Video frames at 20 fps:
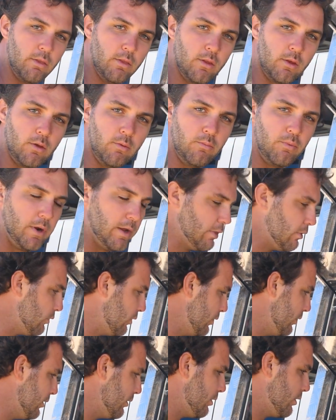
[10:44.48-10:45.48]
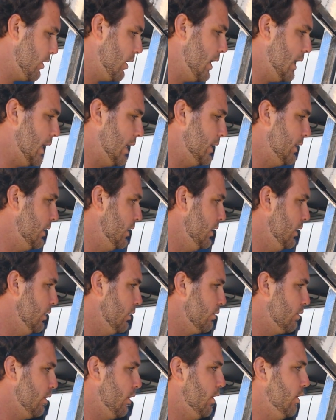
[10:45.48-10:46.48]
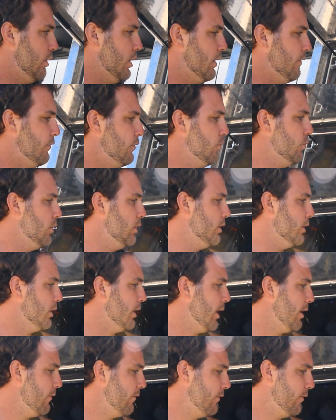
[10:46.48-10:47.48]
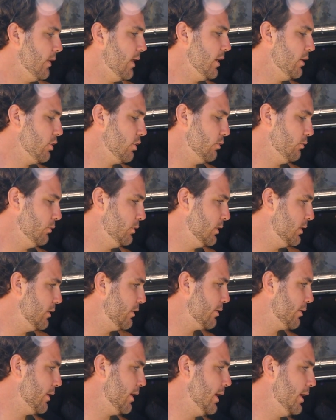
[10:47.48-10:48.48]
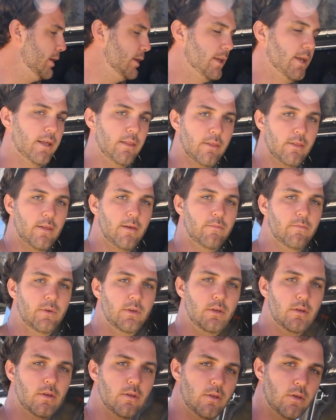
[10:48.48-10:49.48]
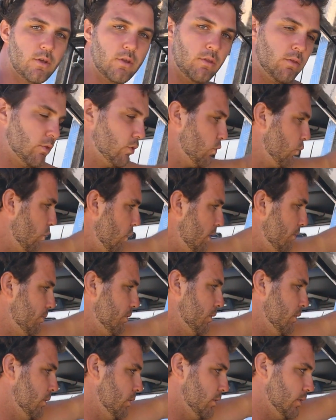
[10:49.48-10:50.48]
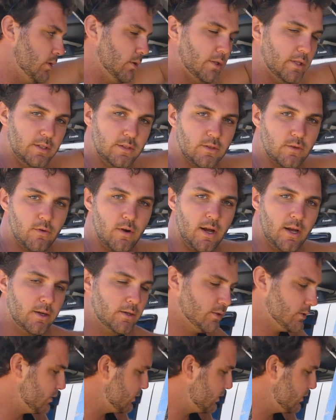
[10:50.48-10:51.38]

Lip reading: and the compressor on this side. So if you want to get flush with this side against something, you can swap the lids around.